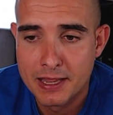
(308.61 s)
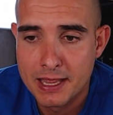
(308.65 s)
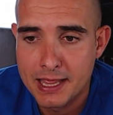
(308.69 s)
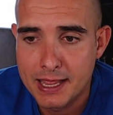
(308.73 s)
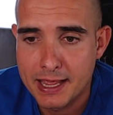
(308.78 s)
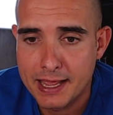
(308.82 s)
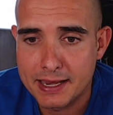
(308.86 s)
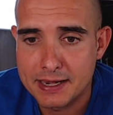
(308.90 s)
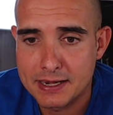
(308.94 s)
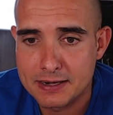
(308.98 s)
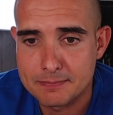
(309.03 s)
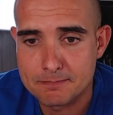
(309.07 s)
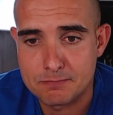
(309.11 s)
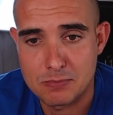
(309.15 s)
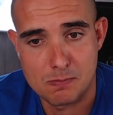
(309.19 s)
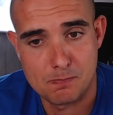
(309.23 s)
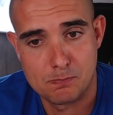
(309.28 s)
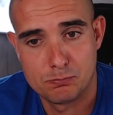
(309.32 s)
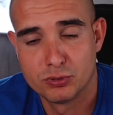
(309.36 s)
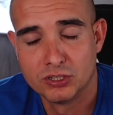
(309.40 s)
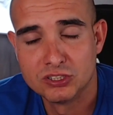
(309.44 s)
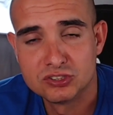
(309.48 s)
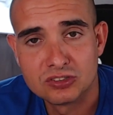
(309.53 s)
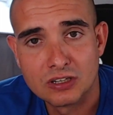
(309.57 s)
And
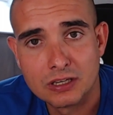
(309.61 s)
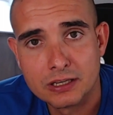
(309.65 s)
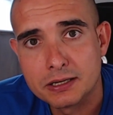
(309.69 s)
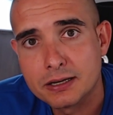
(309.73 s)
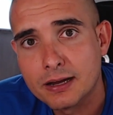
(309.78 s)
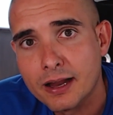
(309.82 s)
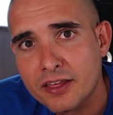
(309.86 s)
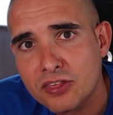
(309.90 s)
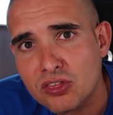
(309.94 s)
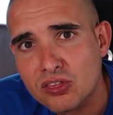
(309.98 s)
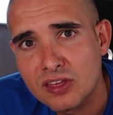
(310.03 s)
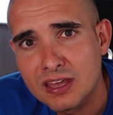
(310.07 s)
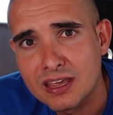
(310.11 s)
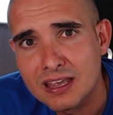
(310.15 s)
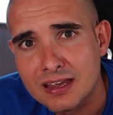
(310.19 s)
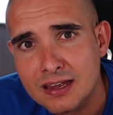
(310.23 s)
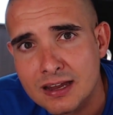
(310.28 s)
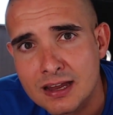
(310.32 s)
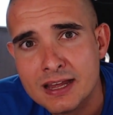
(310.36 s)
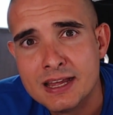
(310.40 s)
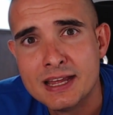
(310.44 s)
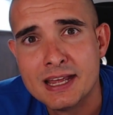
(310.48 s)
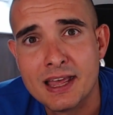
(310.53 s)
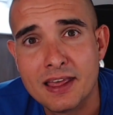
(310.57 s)
personally, I think
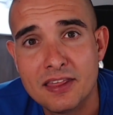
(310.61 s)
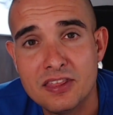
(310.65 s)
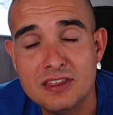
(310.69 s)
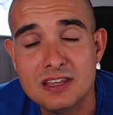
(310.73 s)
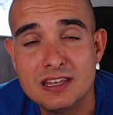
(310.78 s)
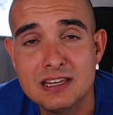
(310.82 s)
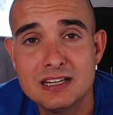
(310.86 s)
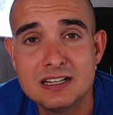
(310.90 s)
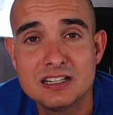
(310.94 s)
the